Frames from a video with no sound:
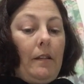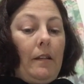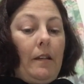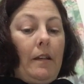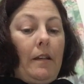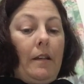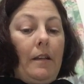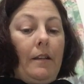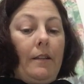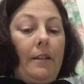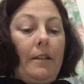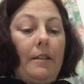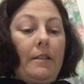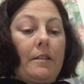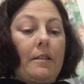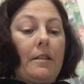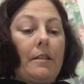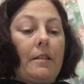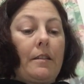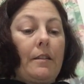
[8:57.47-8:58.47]

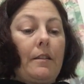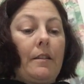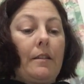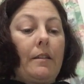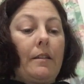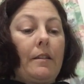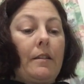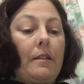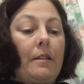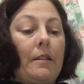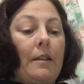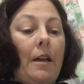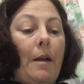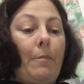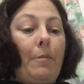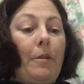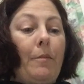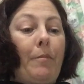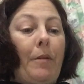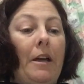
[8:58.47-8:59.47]
There's a
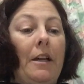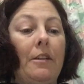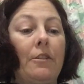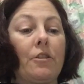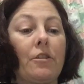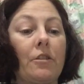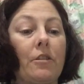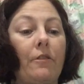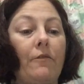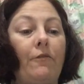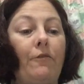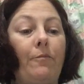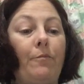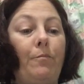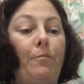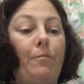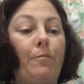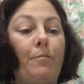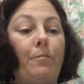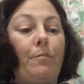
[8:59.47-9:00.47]
couple of pages of
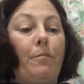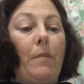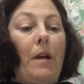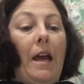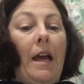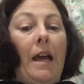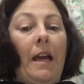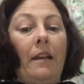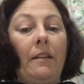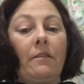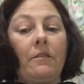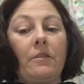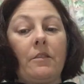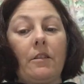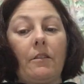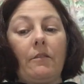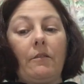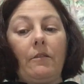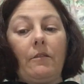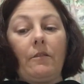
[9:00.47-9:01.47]
ads
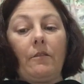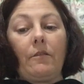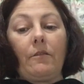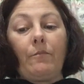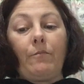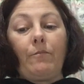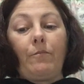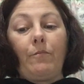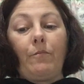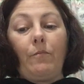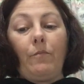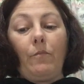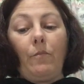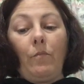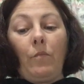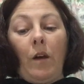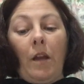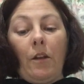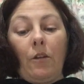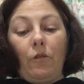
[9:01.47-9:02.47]
and
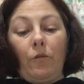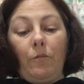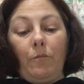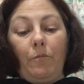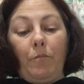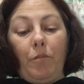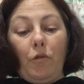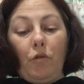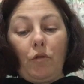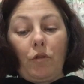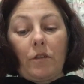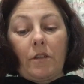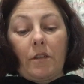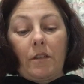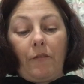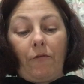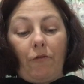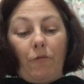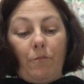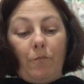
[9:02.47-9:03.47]
one on books,
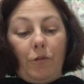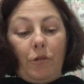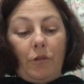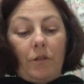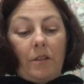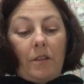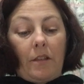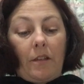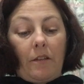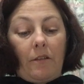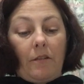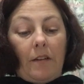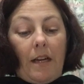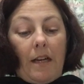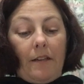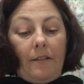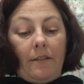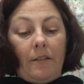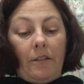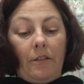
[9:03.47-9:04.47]
different books that are
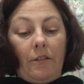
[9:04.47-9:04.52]
out.